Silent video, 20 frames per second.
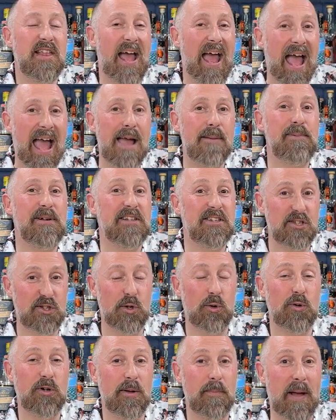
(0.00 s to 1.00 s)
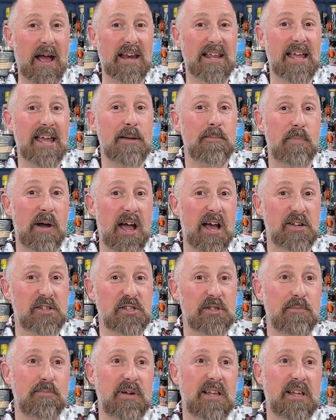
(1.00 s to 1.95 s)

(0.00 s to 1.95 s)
They're happy to talk about it in person,